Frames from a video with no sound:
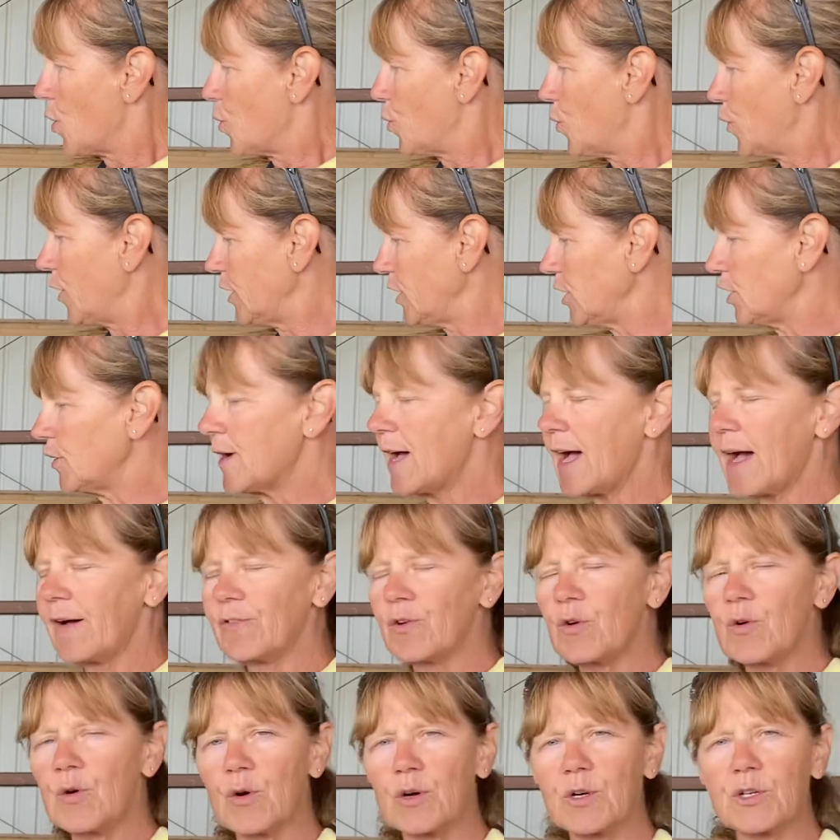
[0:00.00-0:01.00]
When you have
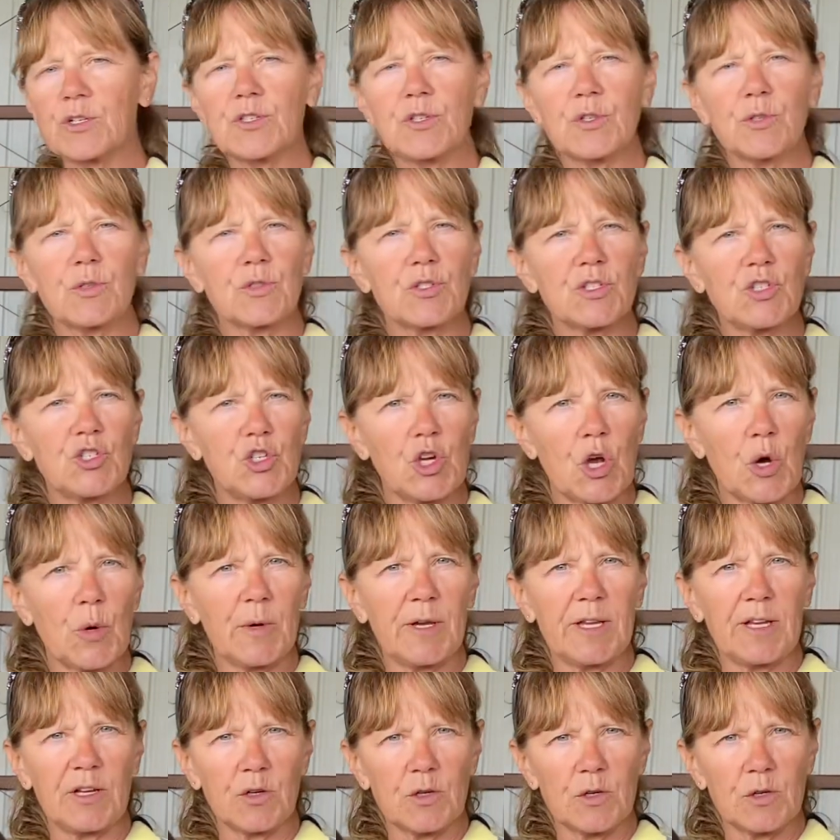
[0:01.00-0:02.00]
a horse who's
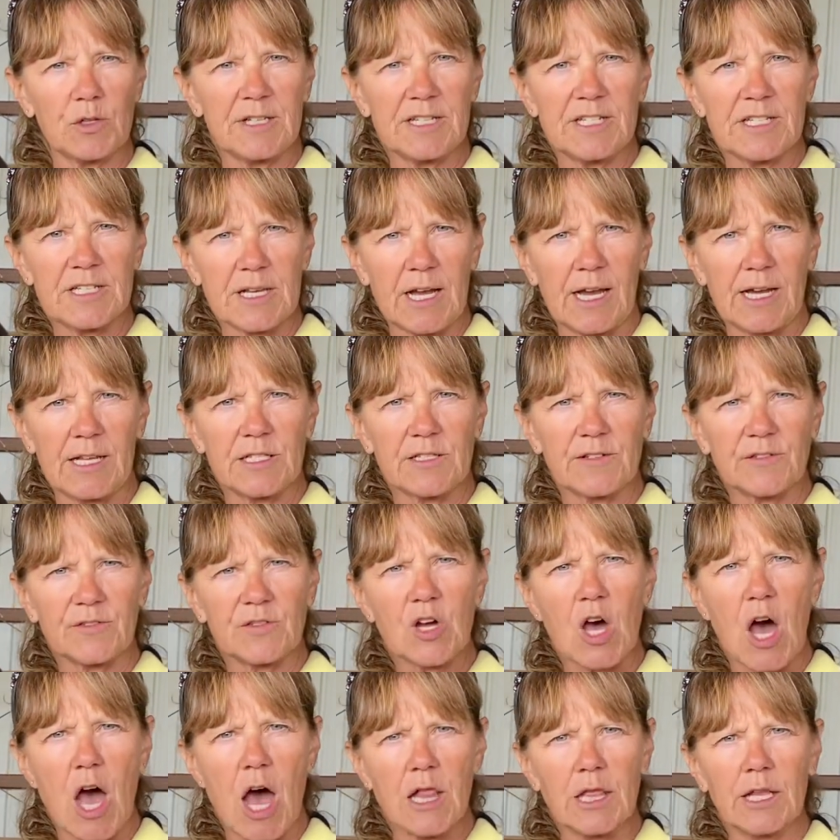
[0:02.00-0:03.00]
showing early signs of
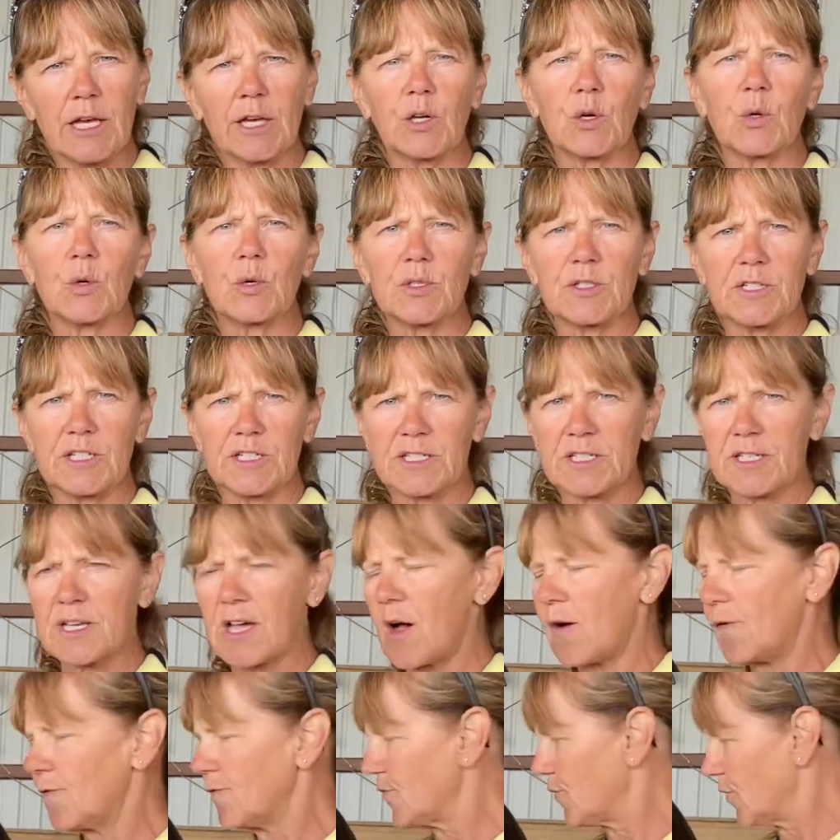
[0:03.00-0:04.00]
colic or
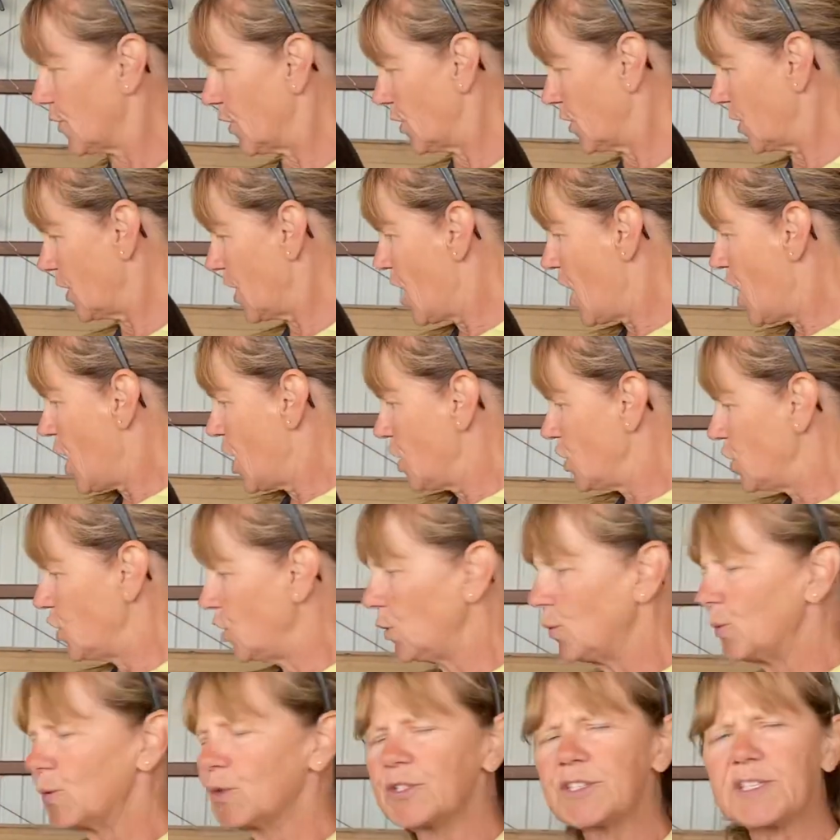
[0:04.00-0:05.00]
discomfort,
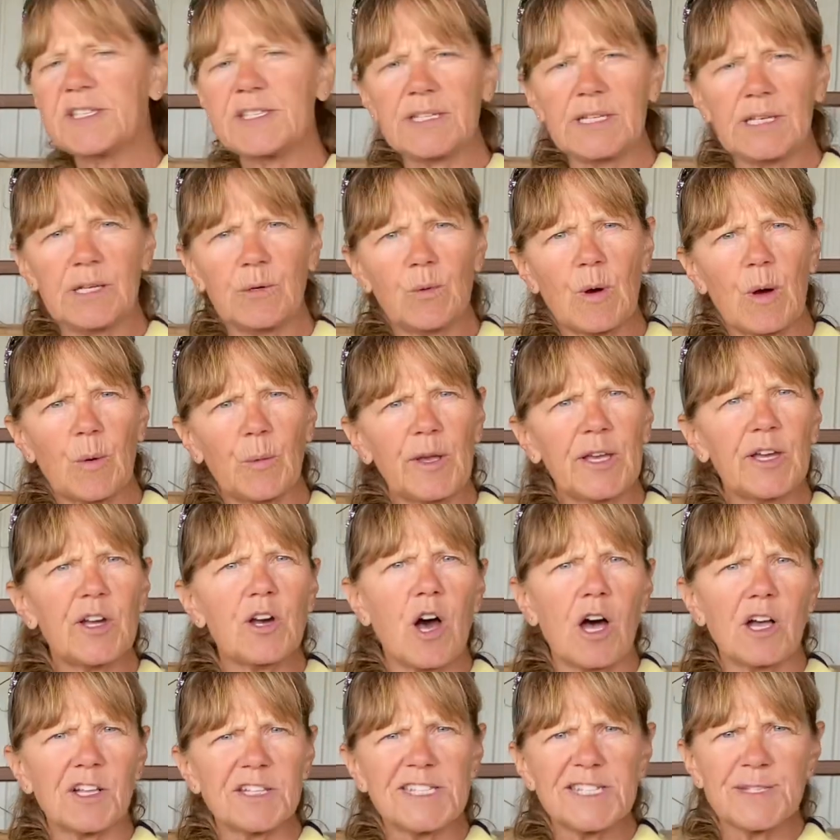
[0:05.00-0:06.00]
you will see what we
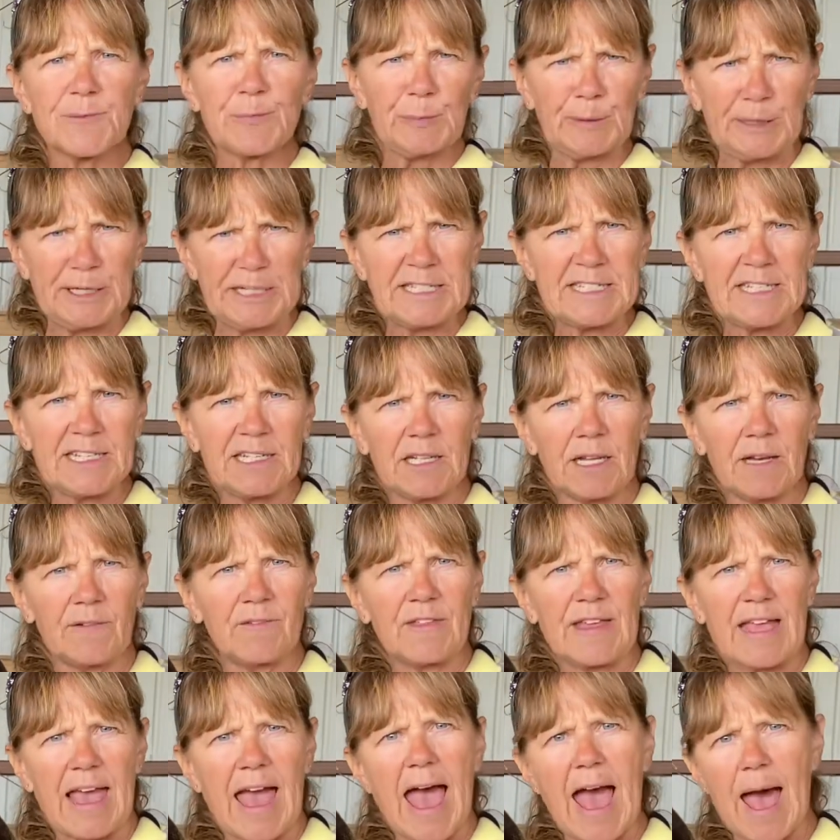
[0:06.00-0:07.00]
call splinting
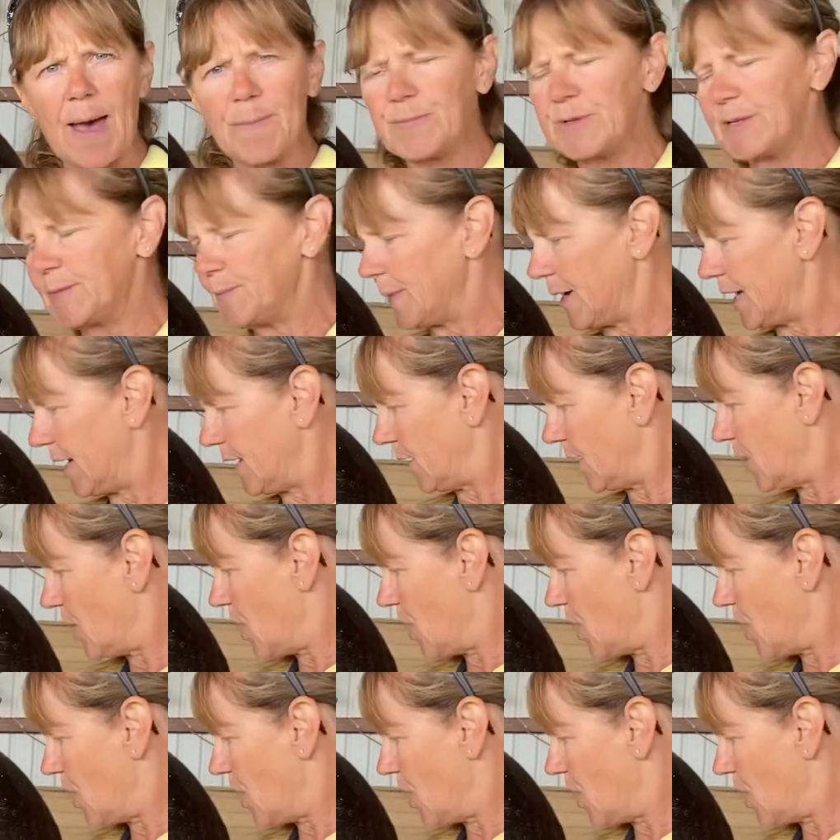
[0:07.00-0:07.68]
of the abdomen,